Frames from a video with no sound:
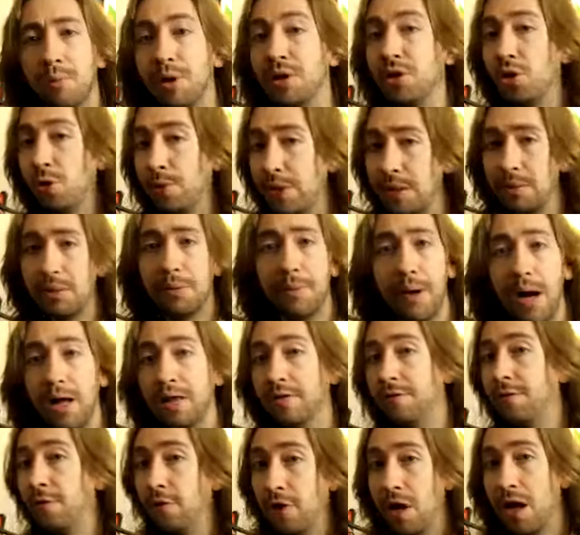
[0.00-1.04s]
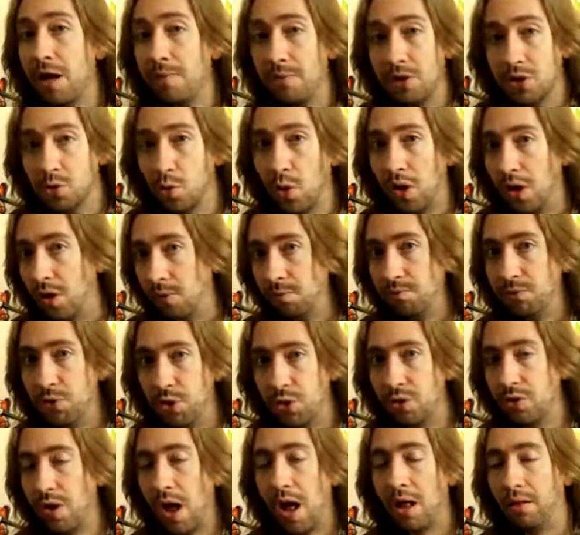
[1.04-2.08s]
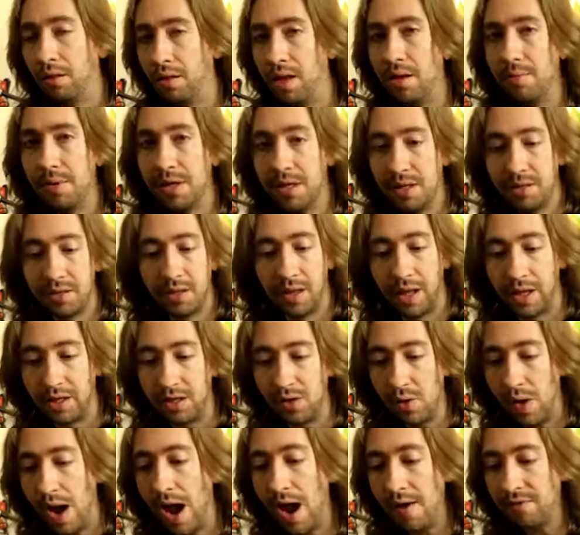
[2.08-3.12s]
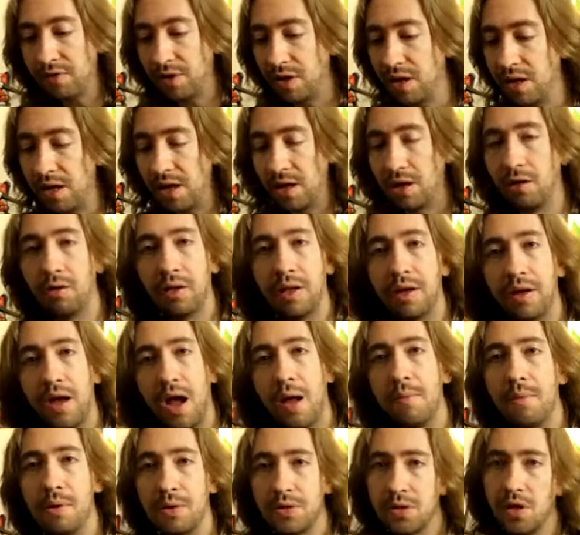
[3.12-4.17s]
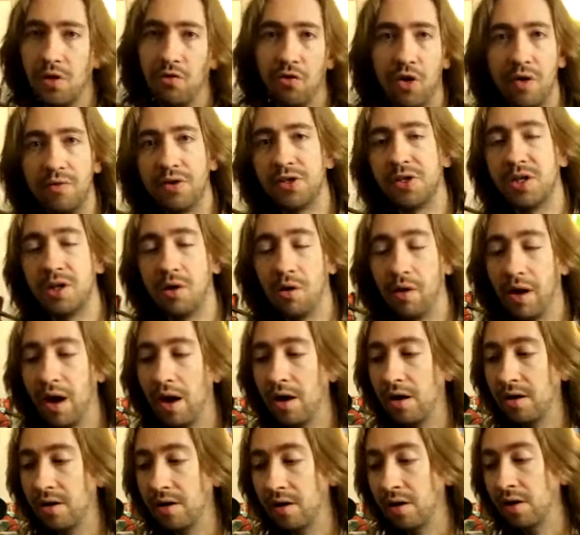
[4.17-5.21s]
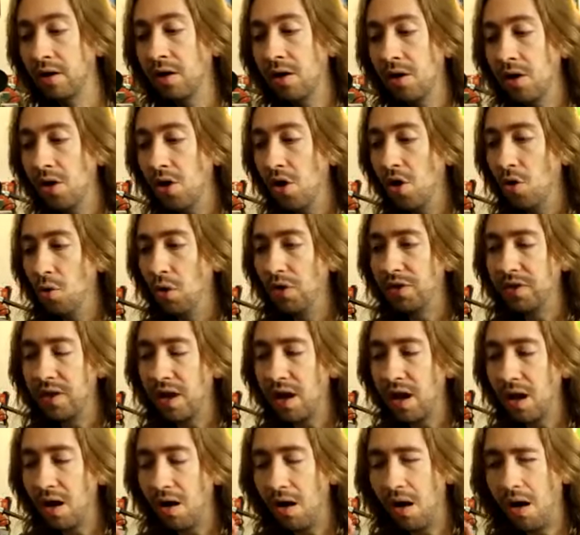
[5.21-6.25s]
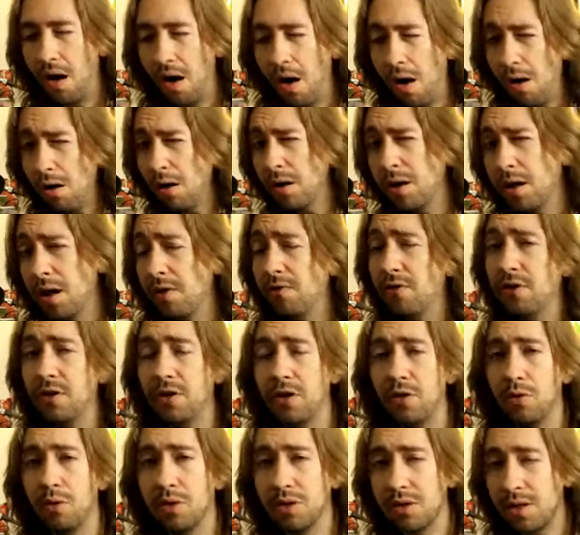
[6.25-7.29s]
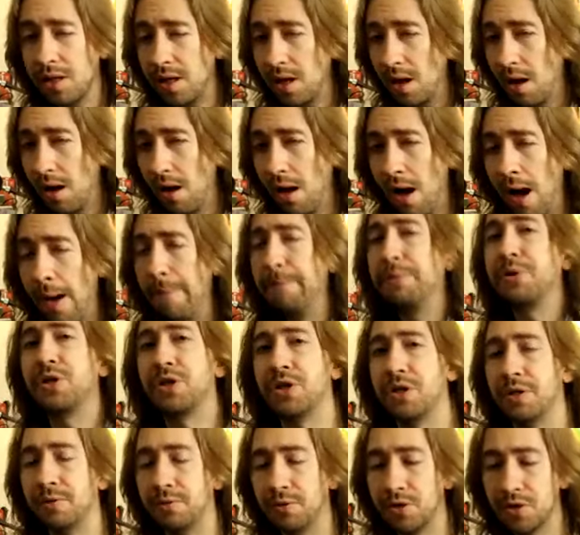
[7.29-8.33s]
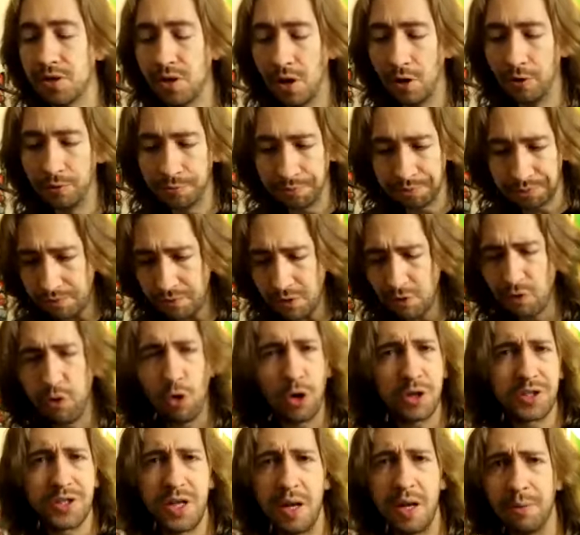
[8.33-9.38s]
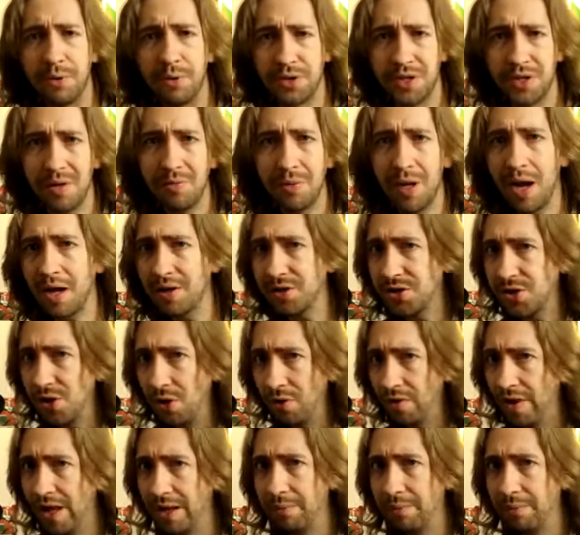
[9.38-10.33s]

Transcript: But you'll be able to buy the full game as well. You're not limited to, like, you have to nickel and dime yourself for every single character. What they are giving you is the option. So, for example, some guys don't